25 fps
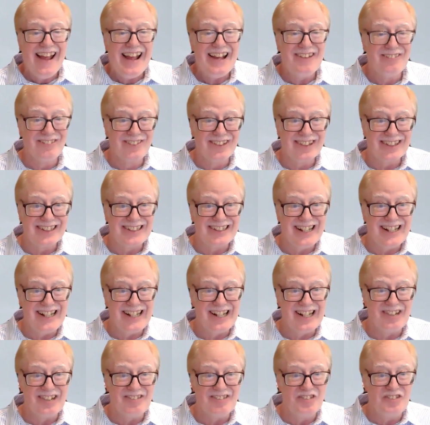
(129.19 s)
and we're going to
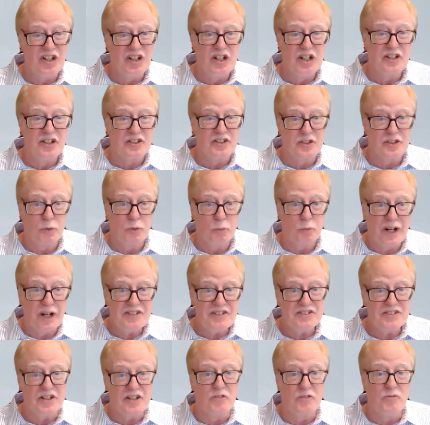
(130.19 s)
have the
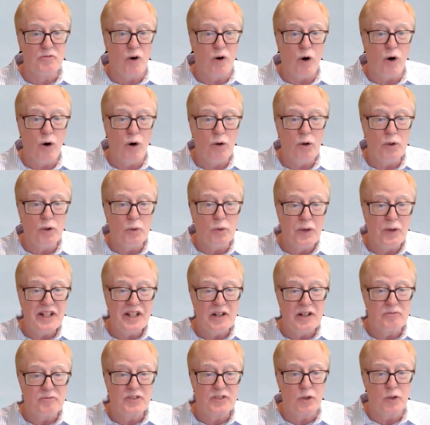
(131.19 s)
rest of them all the
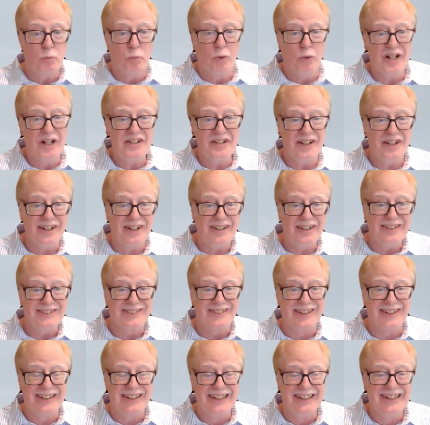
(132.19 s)
way up to
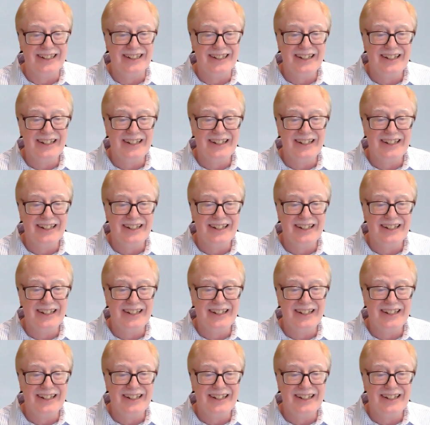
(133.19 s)
100.